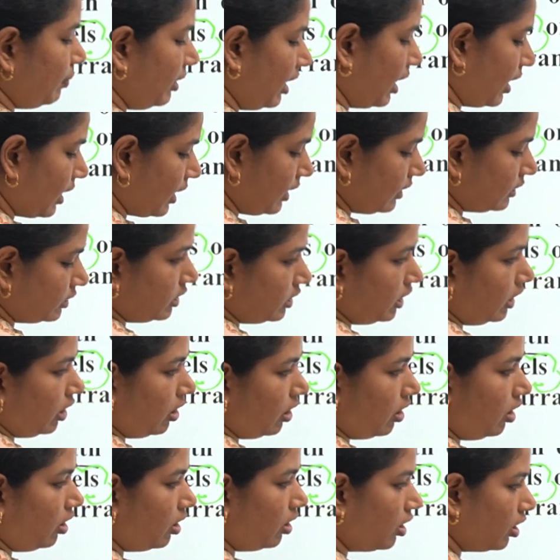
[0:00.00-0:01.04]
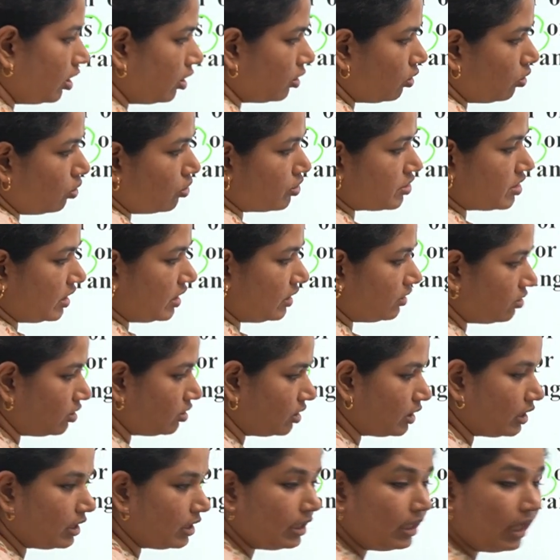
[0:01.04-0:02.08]
be arranged in your
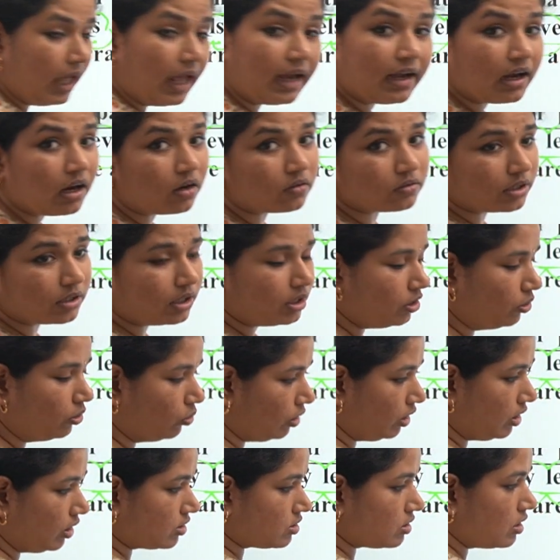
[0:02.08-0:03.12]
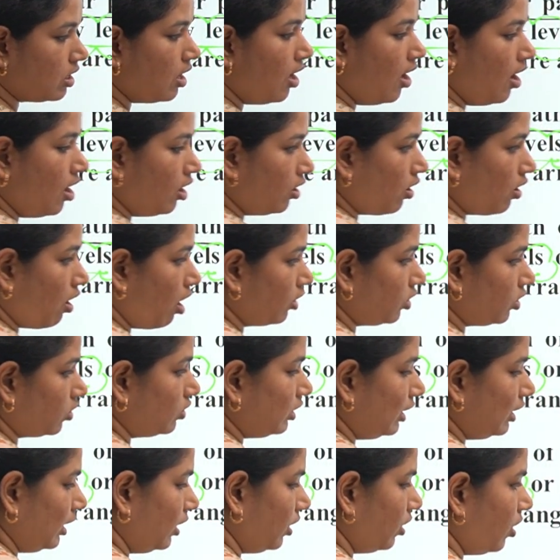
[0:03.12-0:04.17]
concentrically around the nucleus. Not
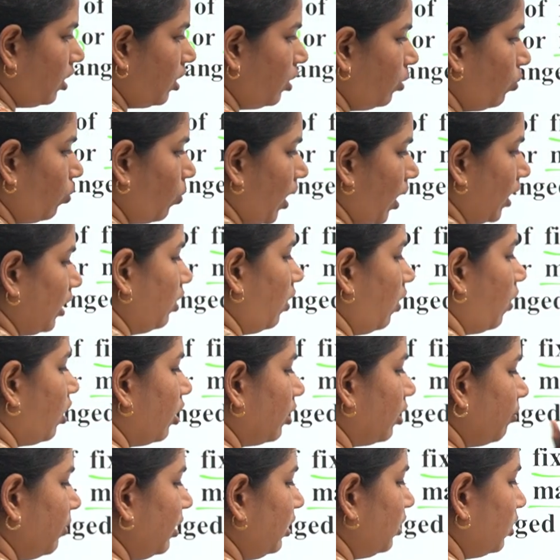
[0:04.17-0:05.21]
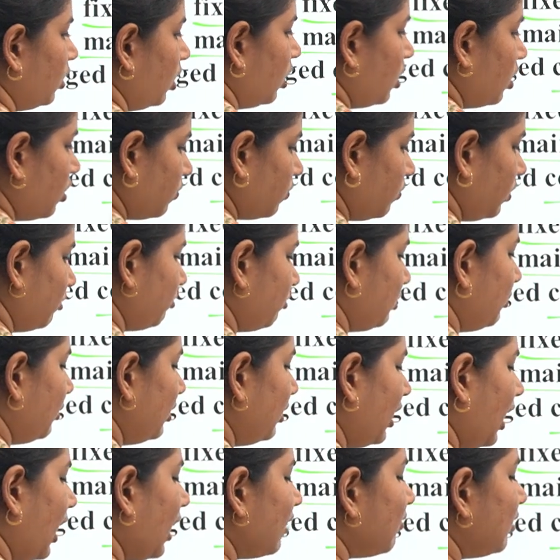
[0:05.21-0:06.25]
only your one orbit, we will be
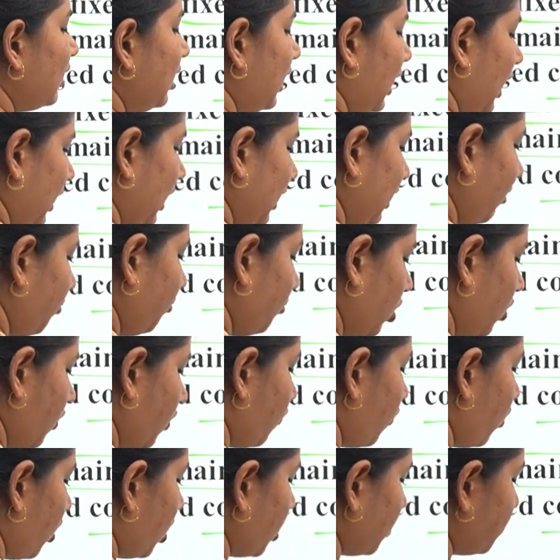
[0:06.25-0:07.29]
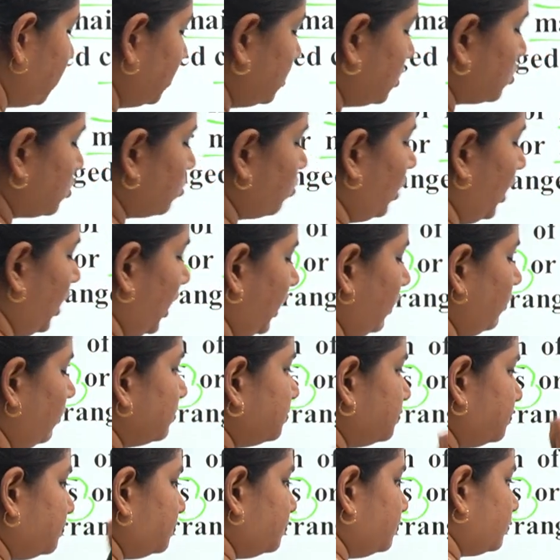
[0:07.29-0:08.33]
having n number of orbits where
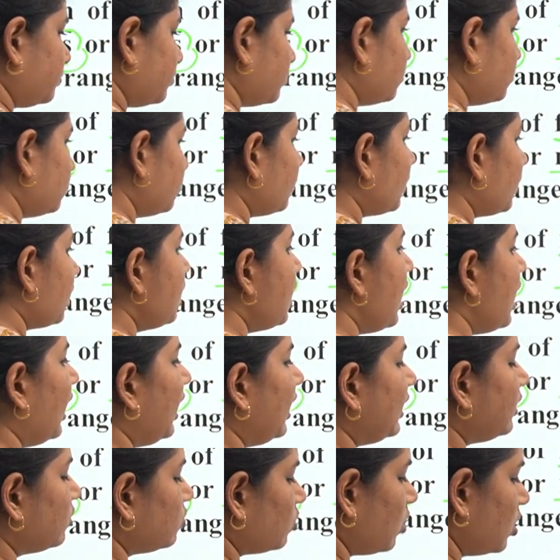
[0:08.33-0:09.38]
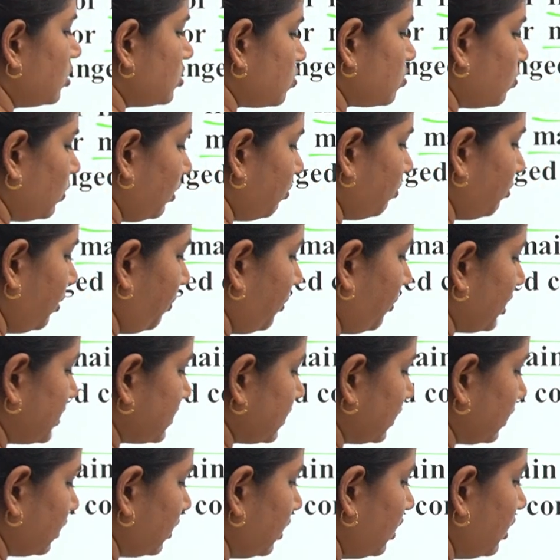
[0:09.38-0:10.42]
electrons will be
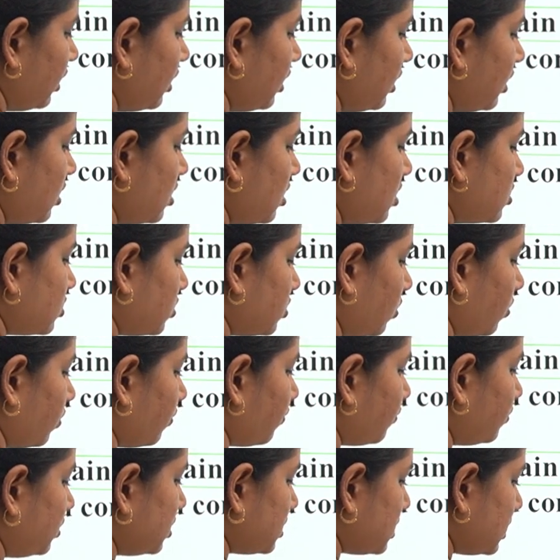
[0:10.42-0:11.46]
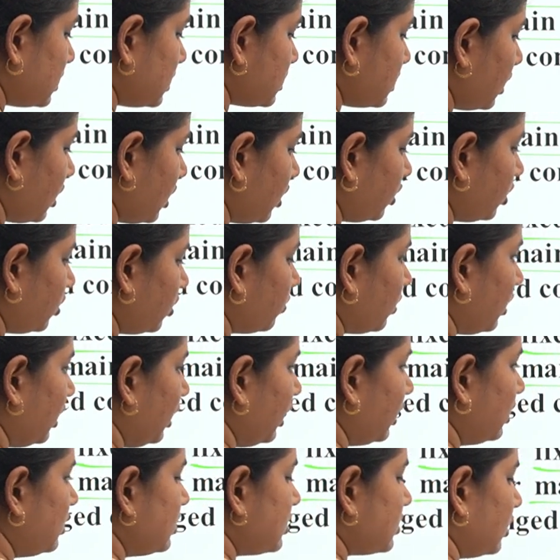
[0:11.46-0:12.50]
present. So if this is your
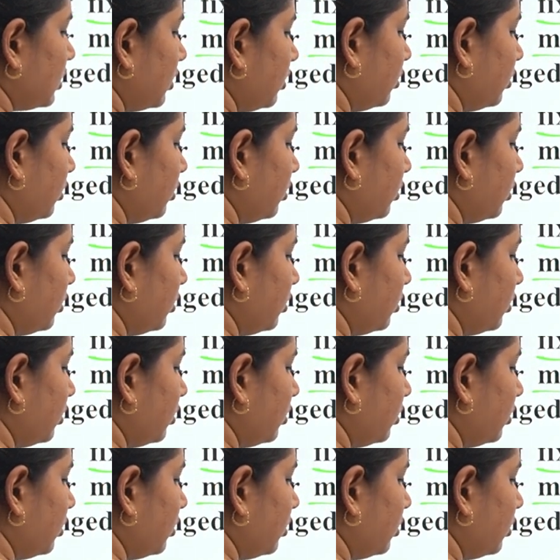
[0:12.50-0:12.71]
nucleus,